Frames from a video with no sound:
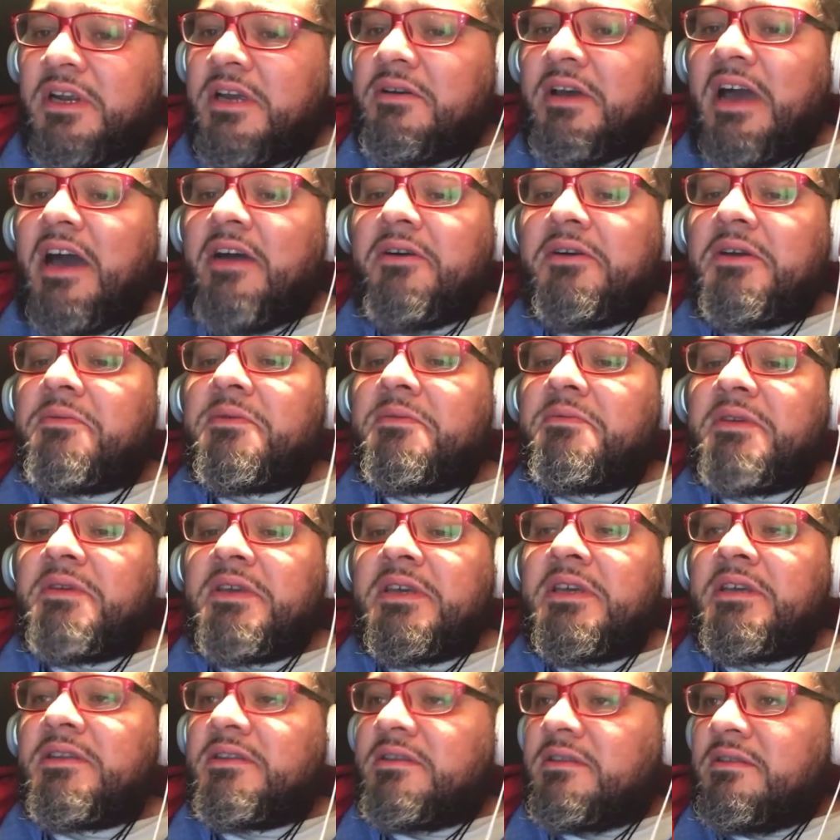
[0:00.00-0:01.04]
whatever, however
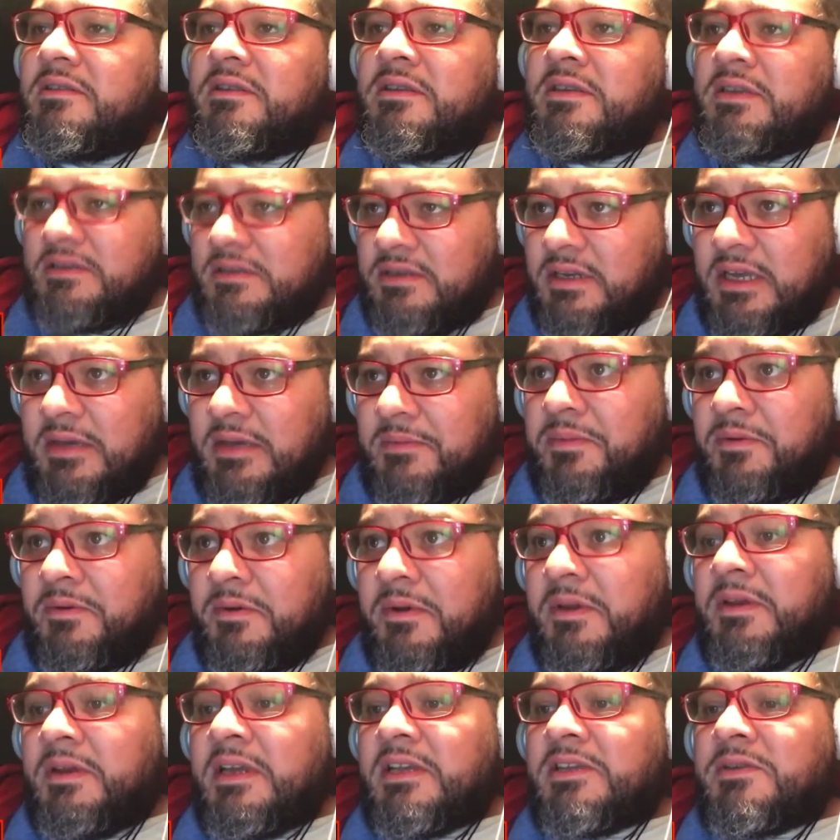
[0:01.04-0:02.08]
we get to that point.